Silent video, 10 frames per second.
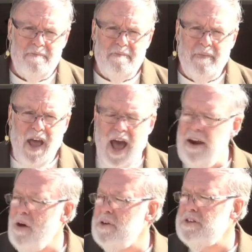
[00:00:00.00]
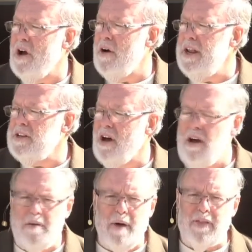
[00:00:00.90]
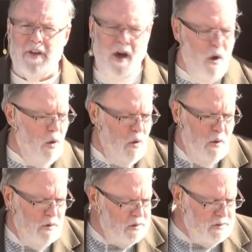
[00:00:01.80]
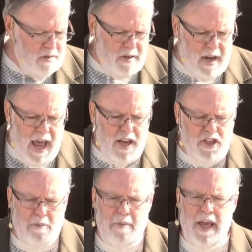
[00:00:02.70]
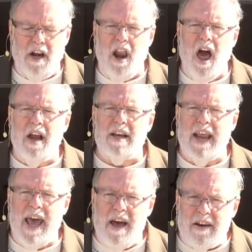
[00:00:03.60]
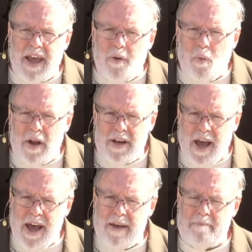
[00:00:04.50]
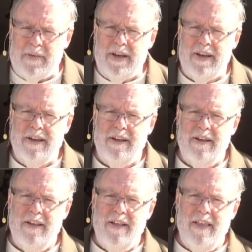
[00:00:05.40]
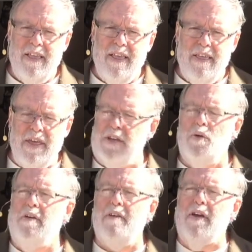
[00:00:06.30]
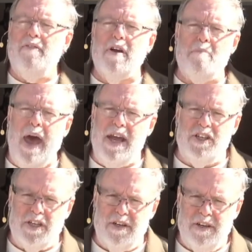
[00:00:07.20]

I know there's already talk about the whole nation being locked down at one time. Things we never even imagined.